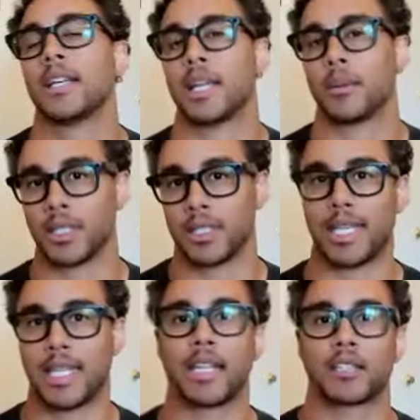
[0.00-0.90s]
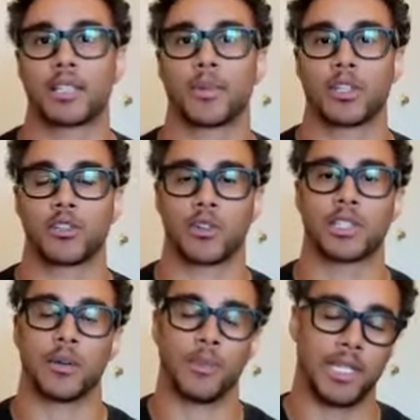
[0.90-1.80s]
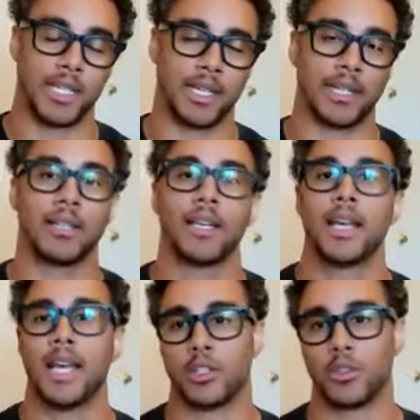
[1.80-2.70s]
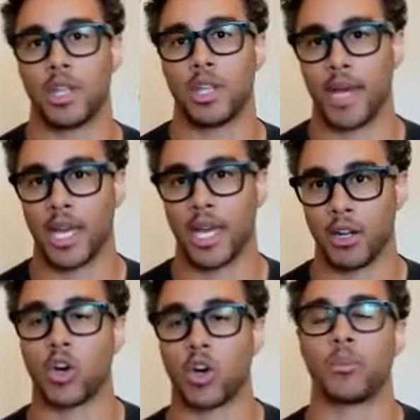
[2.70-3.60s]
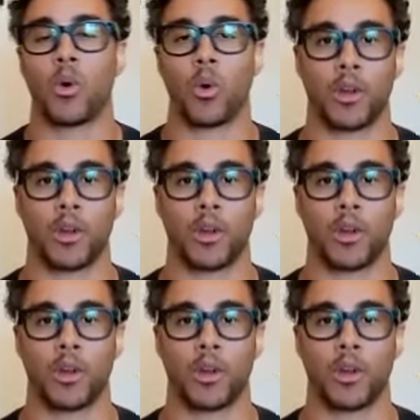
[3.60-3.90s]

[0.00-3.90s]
He's able to take some of the drills that we did and do them at home,